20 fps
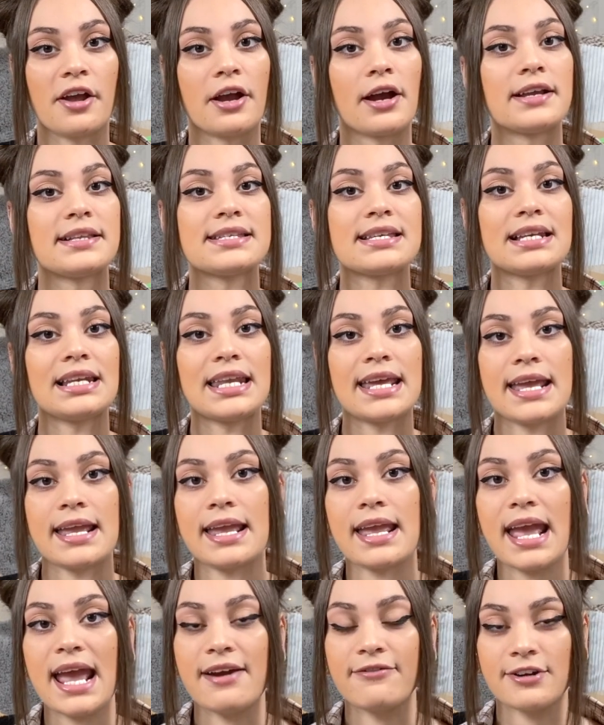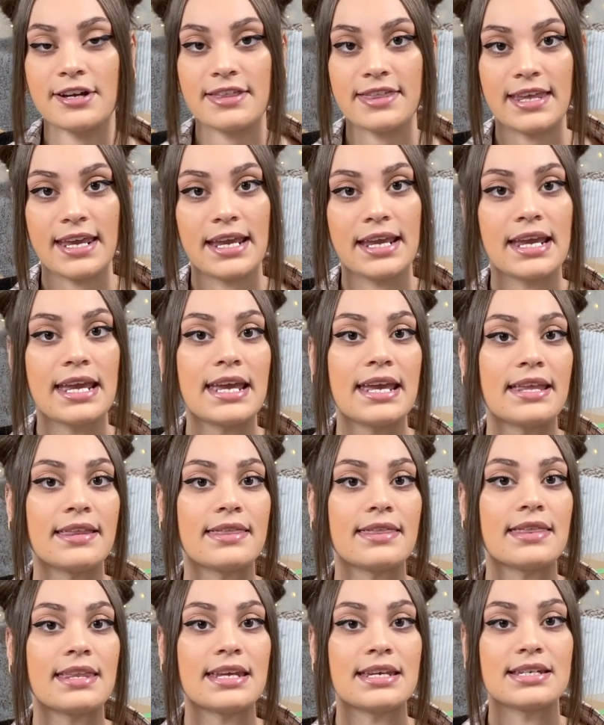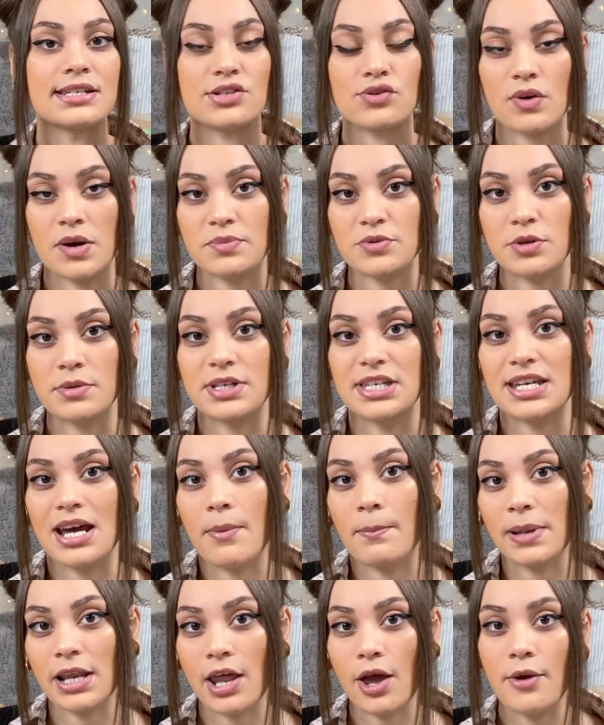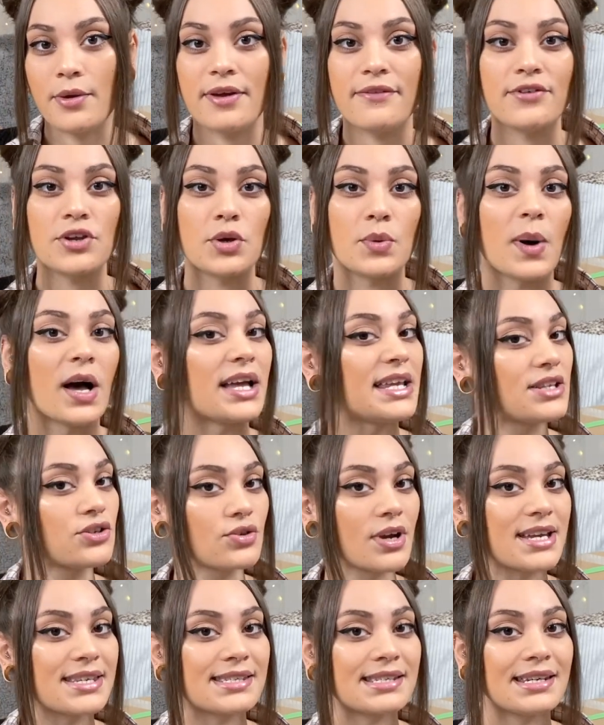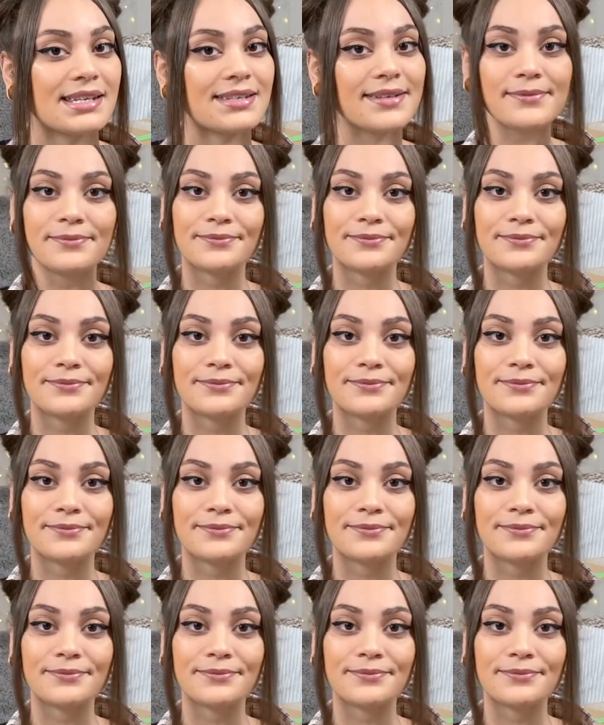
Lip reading: going to link everything in the description down below if you are interested.